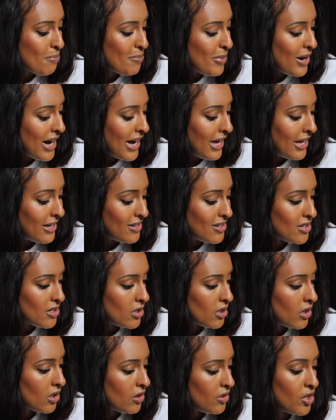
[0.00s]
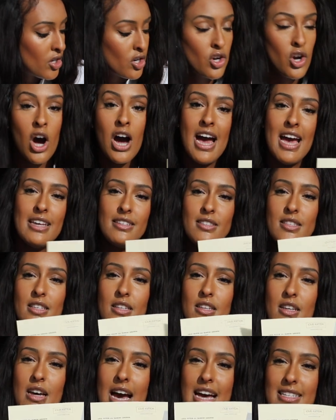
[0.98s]
but they're not
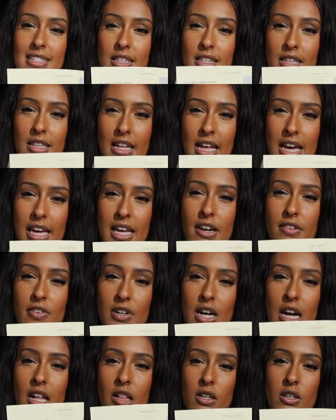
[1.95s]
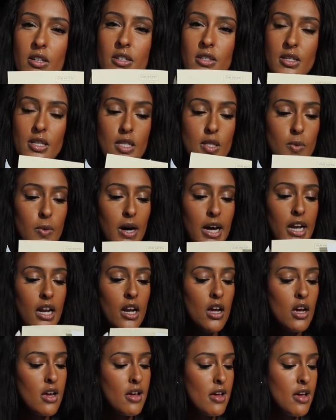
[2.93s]
as light of a color as this
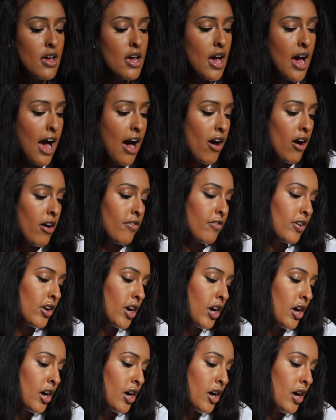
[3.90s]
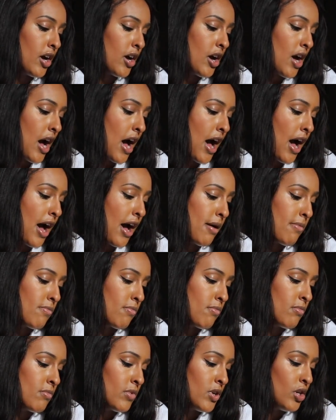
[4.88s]
one. However,
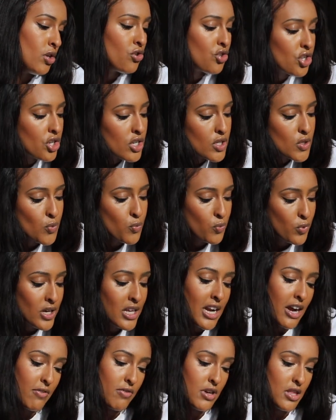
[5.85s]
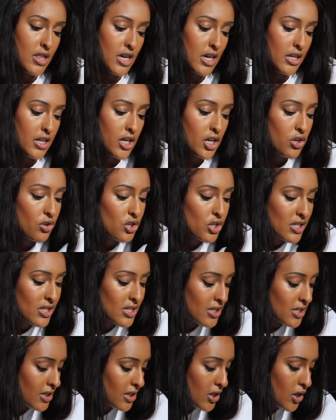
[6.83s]
you should just read everything. Like, you should
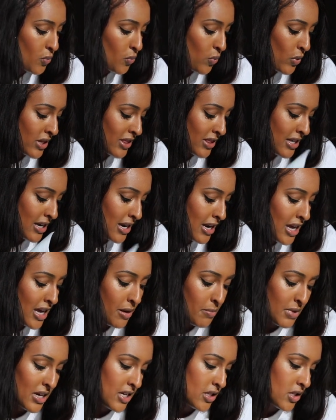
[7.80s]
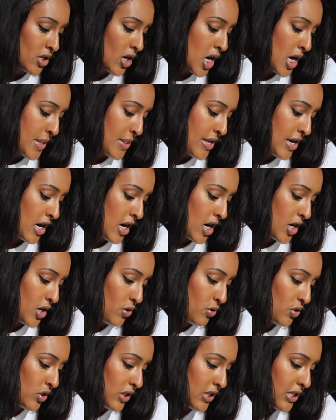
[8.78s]
see what the name is on there.
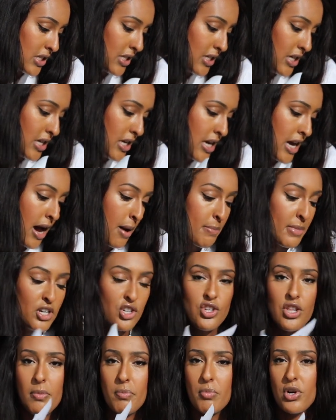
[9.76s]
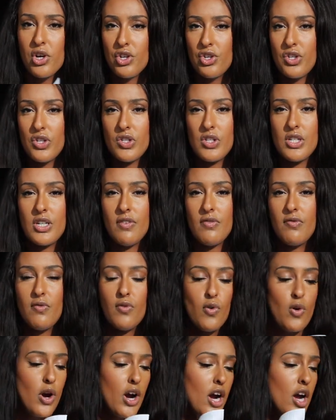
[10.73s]
You should see how much they purchased it
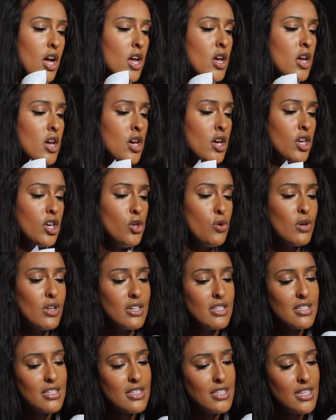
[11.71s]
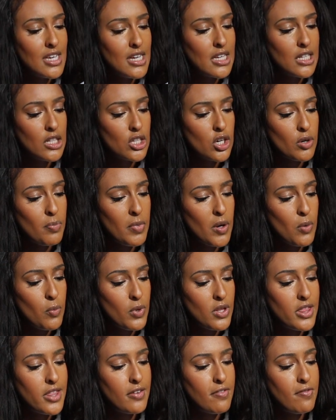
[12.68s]
for. You can see a little bit
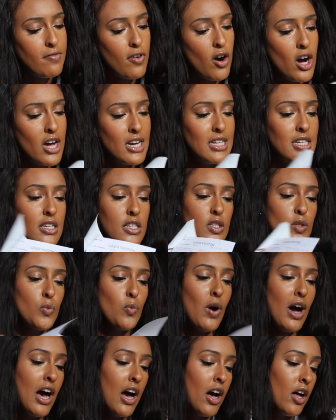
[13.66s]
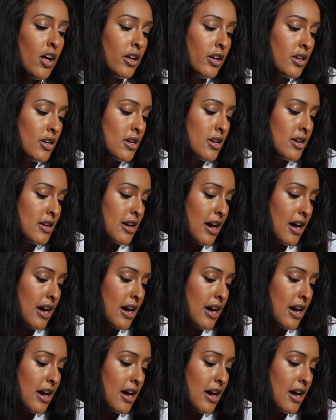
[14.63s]
with the font as well.